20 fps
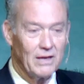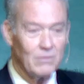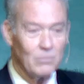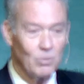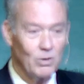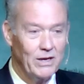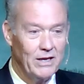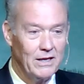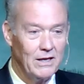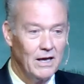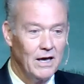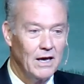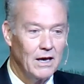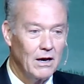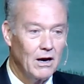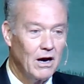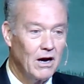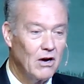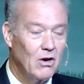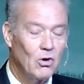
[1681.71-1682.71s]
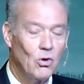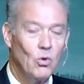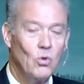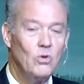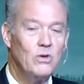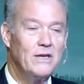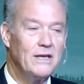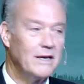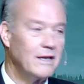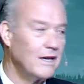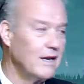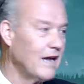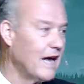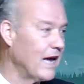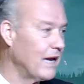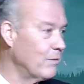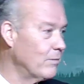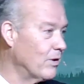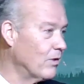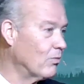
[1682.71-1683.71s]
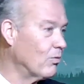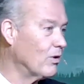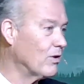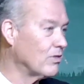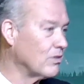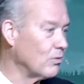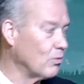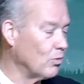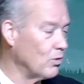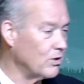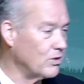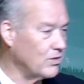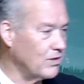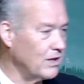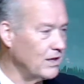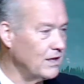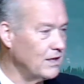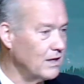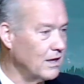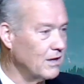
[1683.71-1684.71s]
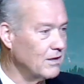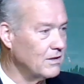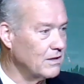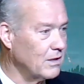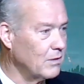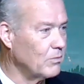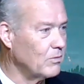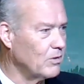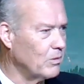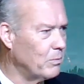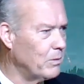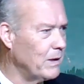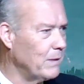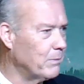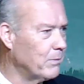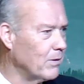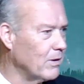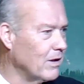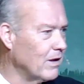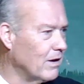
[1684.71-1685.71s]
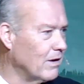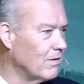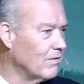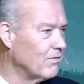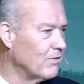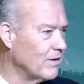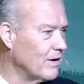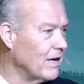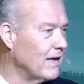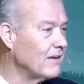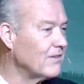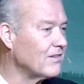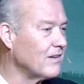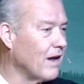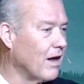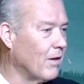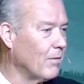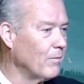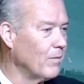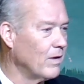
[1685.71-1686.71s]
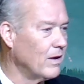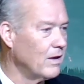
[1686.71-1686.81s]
we hold in alignment with the people of Islam,